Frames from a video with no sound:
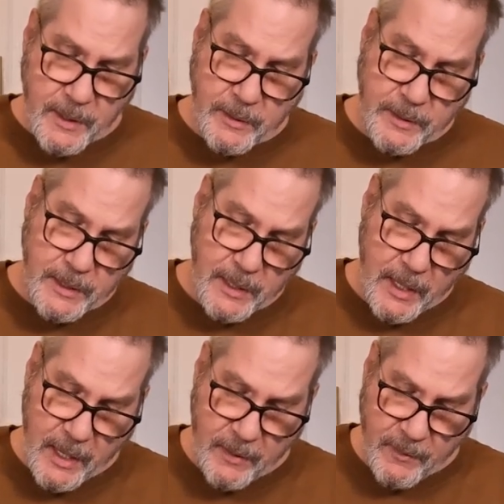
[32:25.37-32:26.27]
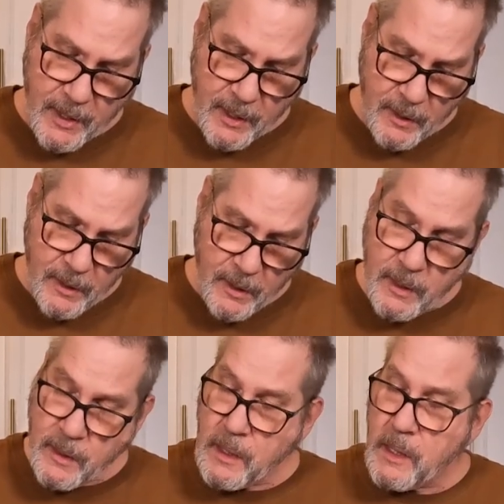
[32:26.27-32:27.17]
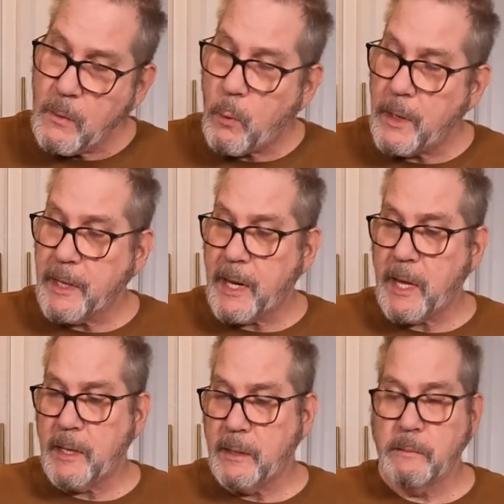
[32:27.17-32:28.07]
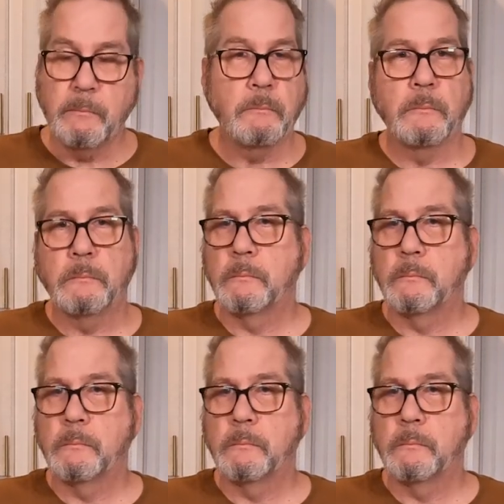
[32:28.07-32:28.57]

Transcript: Now you see I have a 1 gallon